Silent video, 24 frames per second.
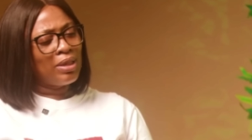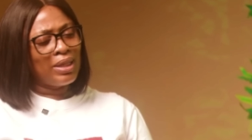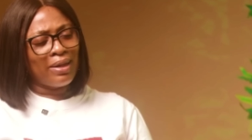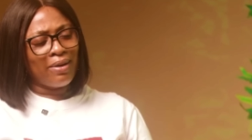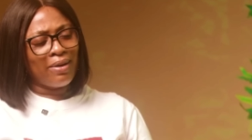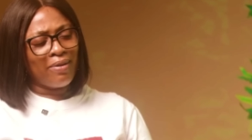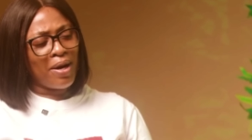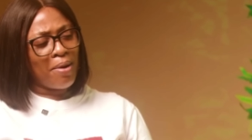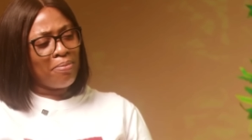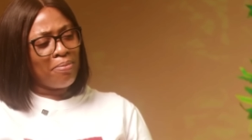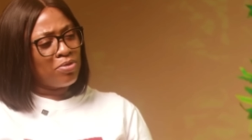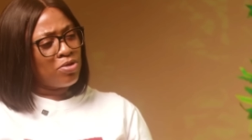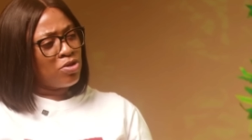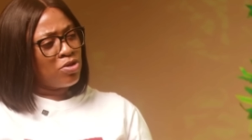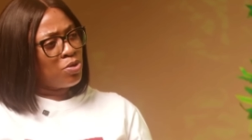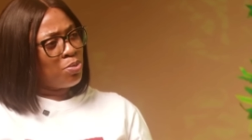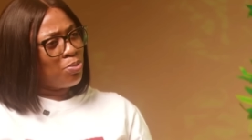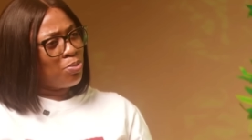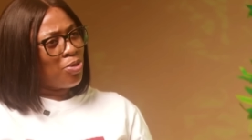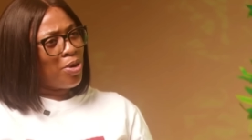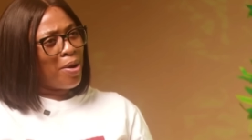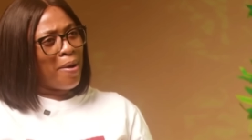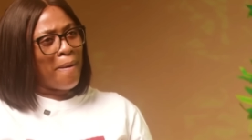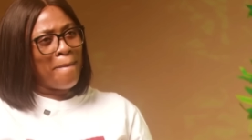grabbed this
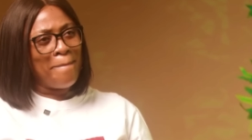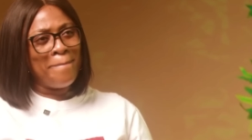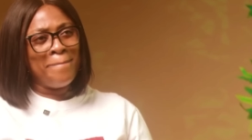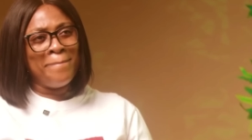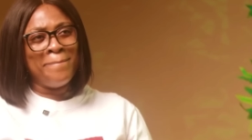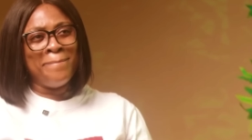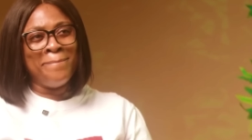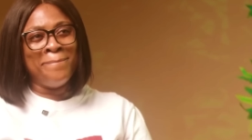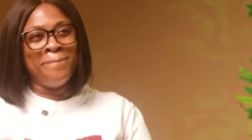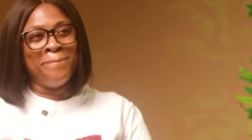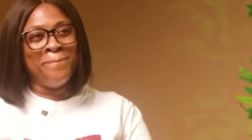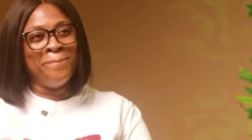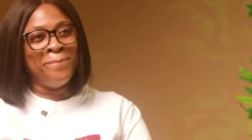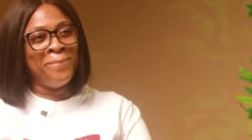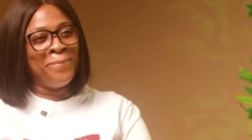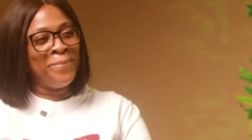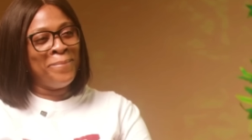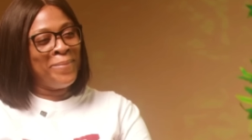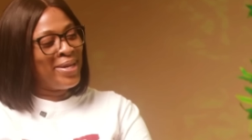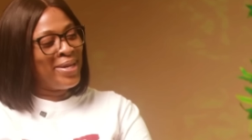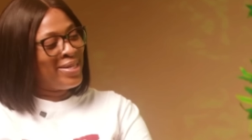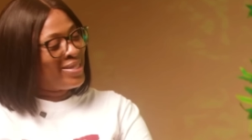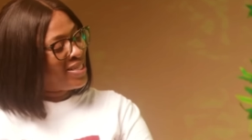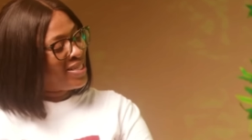boy,
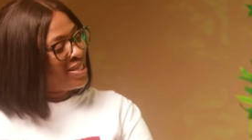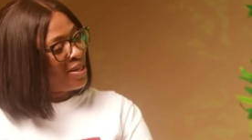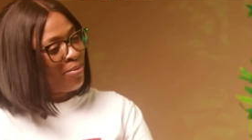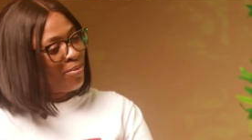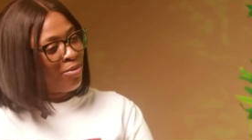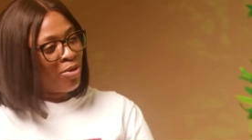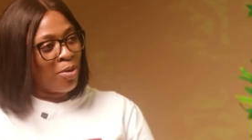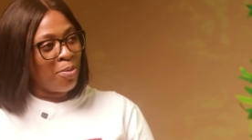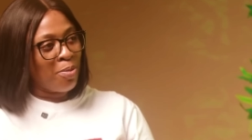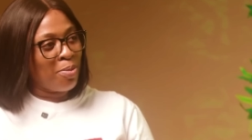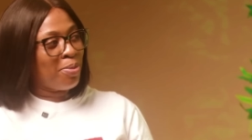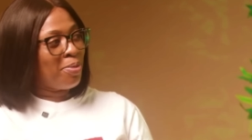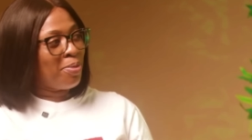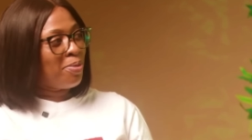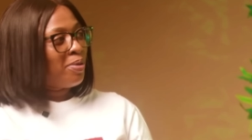beat him up,